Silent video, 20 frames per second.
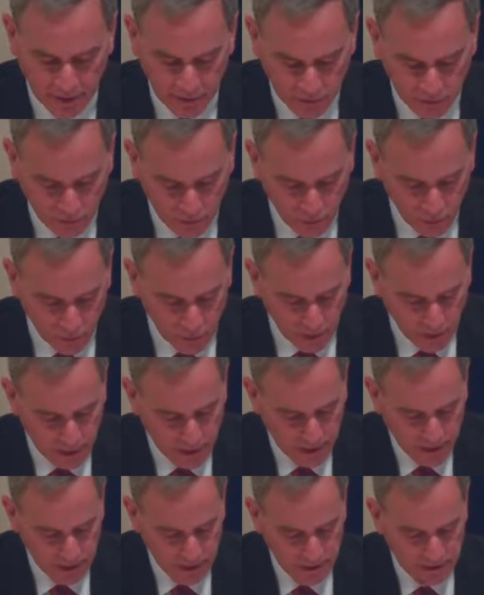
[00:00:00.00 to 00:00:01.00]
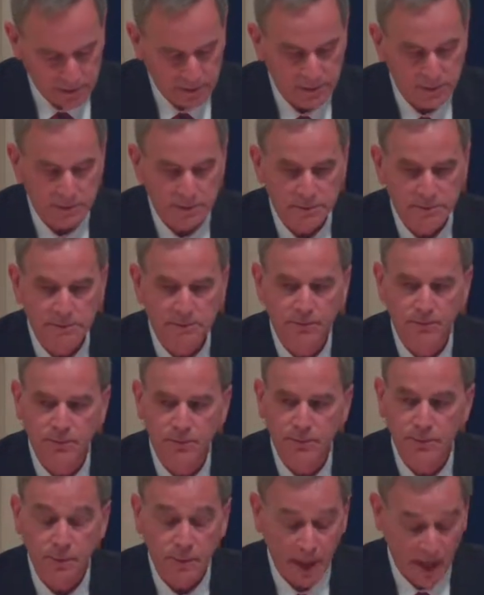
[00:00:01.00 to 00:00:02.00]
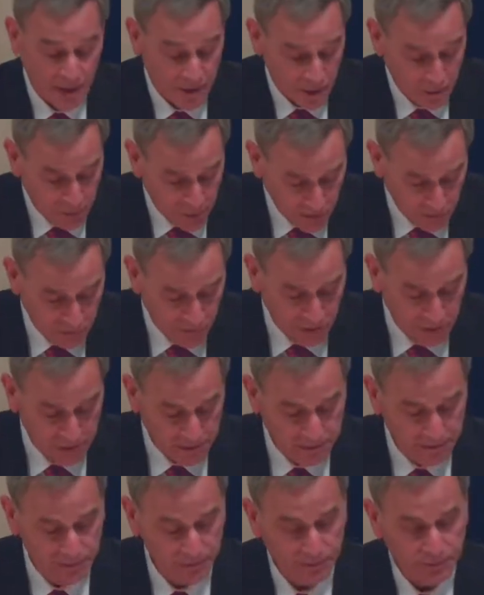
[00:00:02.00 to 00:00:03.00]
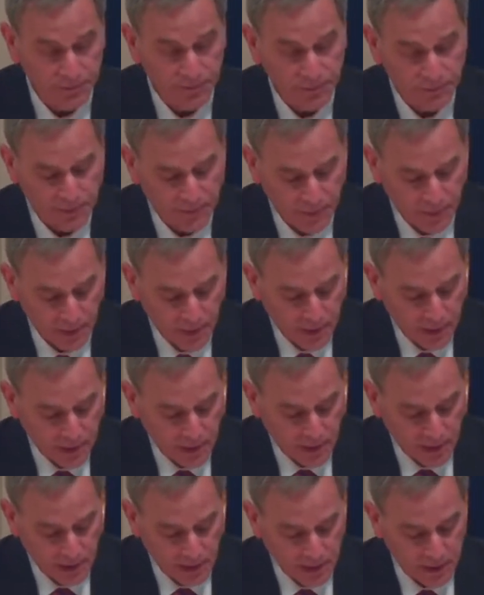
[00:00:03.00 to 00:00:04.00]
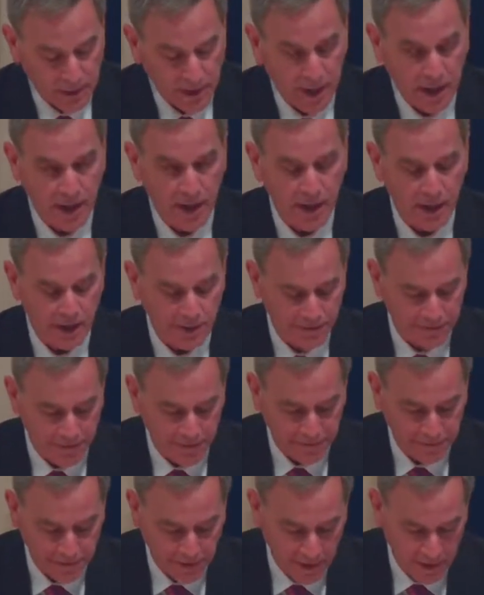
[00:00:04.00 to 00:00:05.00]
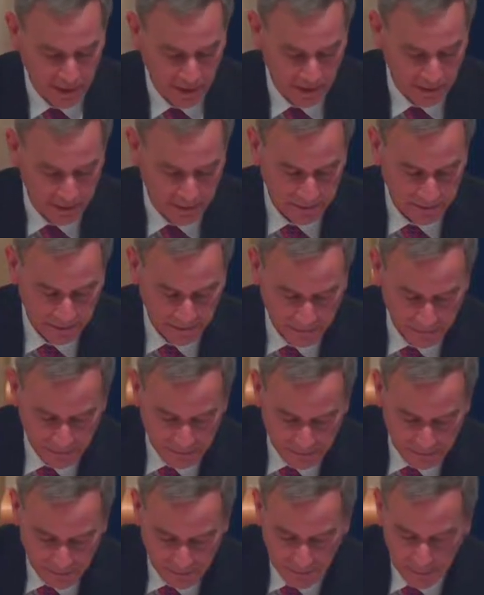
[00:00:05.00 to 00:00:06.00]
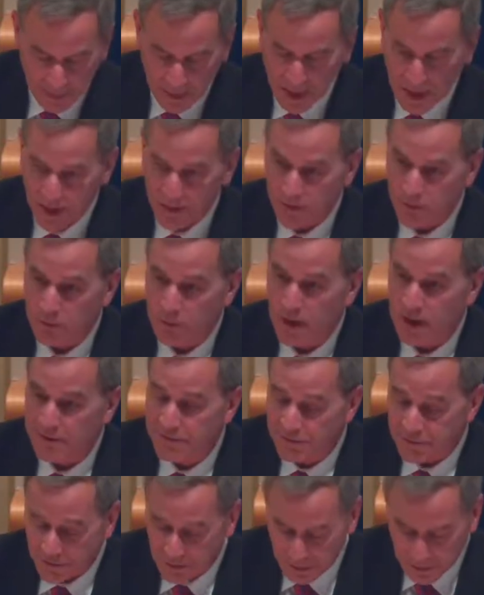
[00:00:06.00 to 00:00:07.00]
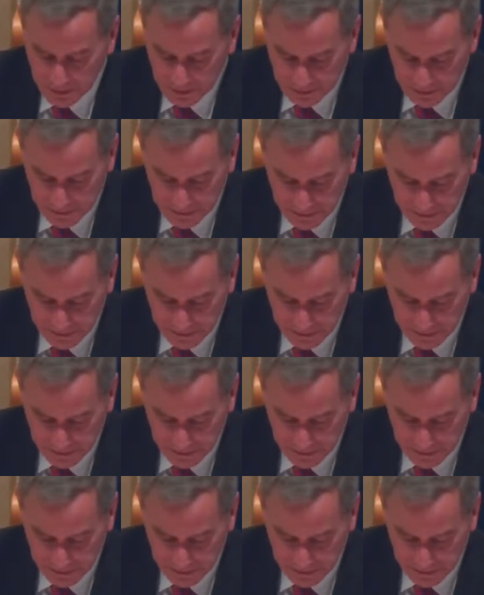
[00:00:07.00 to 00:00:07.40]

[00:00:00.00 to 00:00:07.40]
by the sword. And the pistol, and the AR 15, and the rifle,